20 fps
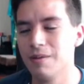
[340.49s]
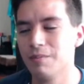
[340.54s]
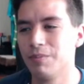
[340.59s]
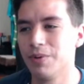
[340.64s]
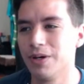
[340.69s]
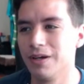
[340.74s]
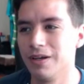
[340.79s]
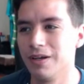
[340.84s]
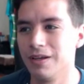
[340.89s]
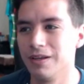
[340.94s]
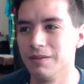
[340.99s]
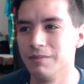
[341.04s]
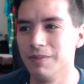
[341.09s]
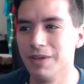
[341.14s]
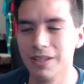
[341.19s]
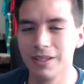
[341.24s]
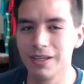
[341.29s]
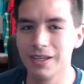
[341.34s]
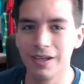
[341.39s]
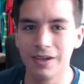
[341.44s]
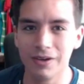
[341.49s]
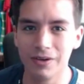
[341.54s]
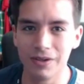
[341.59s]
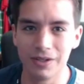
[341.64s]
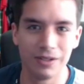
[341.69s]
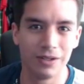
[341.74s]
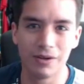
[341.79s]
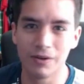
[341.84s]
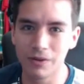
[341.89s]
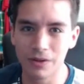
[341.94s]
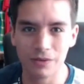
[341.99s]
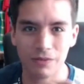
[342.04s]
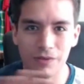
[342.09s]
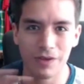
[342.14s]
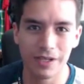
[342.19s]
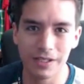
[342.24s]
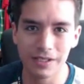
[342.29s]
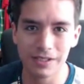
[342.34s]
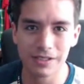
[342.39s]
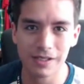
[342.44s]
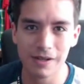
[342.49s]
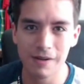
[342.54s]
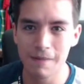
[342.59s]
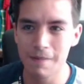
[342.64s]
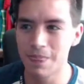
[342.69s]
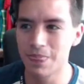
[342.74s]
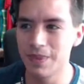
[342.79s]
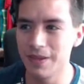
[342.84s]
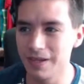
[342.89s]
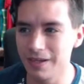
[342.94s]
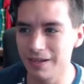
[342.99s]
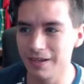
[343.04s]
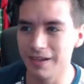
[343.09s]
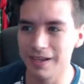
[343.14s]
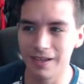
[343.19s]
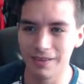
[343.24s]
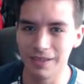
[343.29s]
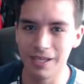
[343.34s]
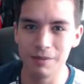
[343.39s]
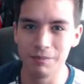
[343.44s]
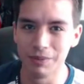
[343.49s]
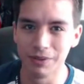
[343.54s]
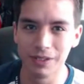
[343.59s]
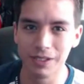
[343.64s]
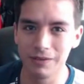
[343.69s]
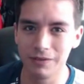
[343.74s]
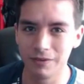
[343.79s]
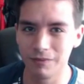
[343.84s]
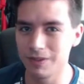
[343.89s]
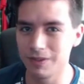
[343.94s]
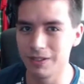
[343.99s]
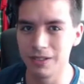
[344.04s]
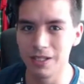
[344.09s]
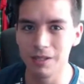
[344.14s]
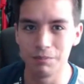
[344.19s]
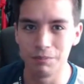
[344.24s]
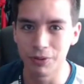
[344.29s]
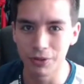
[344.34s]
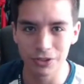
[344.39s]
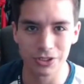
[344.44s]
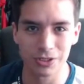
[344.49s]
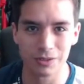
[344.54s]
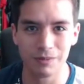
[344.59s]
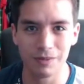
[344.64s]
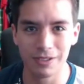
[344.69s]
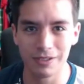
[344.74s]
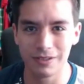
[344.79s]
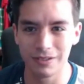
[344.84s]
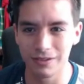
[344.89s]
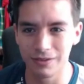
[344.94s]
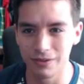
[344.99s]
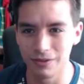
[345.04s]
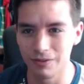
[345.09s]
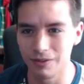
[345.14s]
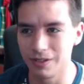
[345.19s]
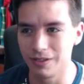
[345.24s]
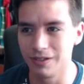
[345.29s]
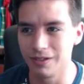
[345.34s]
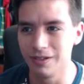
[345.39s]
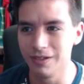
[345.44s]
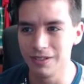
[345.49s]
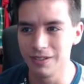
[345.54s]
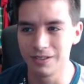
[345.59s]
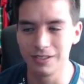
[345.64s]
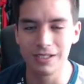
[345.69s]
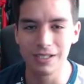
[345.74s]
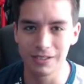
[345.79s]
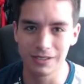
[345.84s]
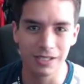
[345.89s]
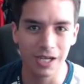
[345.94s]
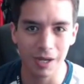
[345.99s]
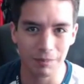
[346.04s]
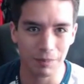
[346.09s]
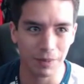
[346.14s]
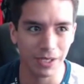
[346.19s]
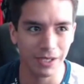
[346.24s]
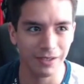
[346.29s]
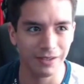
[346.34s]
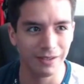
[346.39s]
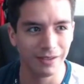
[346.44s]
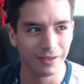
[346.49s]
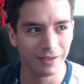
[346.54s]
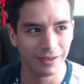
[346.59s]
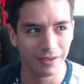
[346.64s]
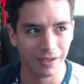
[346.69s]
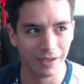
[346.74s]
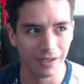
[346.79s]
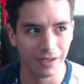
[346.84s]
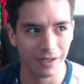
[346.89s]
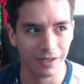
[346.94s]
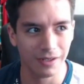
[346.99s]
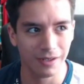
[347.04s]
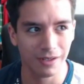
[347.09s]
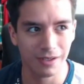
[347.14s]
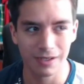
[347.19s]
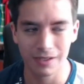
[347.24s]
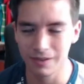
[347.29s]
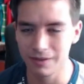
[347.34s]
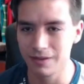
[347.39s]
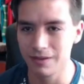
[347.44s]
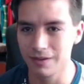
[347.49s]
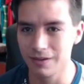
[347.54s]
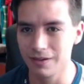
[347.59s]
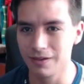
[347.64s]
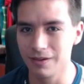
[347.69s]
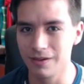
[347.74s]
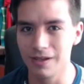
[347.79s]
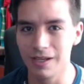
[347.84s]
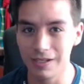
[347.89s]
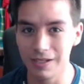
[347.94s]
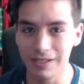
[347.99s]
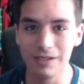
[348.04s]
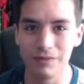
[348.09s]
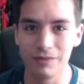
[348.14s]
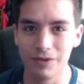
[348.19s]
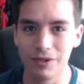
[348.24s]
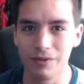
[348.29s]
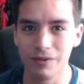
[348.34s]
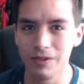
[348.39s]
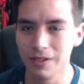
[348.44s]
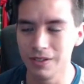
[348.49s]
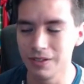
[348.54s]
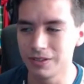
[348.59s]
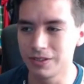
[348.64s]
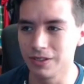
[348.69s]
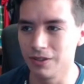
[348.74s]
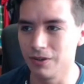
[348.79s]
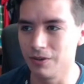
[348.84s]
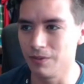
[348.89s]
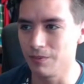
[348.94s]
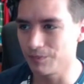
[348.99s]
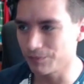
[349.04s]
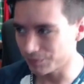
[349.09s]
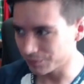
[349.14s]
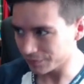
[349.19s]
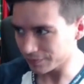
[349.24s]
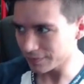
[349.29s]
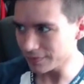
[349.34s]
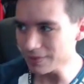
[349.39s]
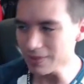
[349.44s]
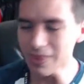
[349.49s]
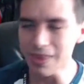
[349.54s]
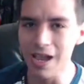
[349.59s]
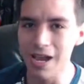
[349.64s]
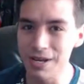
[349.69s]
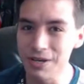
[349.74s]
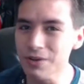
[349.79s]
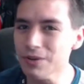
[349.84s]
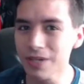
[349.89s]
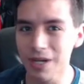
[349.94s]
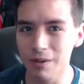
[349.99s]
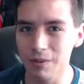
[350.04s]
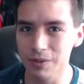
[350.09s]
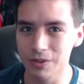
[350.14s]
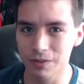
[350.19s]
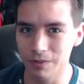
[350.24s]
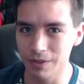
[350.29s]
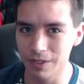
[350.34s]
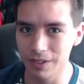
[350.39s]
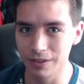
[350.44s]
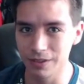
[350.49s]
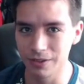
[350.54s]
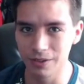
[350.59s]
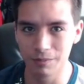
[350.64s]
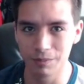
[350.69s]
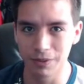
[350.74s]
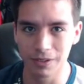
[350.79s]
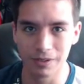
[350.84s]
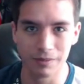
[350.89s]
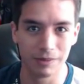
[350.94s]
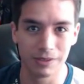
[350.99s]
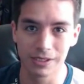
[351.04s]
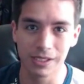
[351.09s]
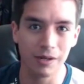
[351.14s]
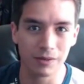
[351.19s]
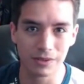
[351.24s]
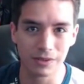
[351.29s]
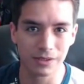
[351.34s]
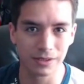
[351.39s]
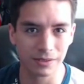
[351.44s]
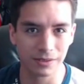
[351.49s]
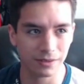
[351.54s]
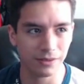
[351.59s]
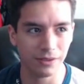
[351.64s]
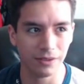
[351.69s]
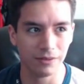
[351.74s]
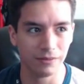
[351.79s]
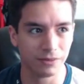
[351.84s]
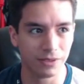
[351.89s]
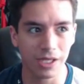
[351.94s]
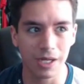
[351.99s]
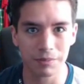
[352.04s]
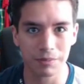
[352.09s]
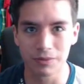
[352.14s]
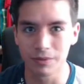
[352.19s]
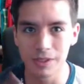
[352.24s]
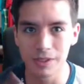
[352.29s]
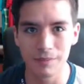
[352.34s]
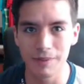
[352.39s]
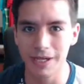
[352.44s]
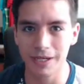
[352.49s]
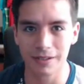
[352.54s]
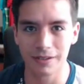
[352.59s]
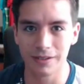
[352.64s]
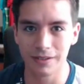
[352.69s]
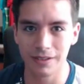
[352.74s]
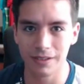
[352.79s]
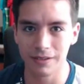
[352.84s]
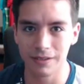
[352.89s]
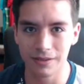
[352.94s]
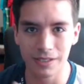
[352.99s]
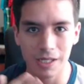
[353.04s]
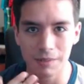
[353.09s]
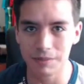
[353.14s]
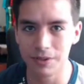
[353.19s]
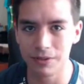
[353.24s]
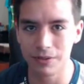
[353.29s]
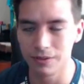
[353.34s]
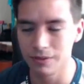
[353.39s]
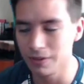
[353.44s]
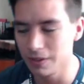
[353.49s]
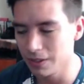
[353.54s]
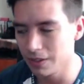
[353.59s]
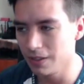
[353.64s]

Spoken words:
But Melee Hell and all the fans, they believed in me, and they pushed me to get top 8 at Evo. So I knew that I was already a good player because I was, top 3 back in the day, top 2.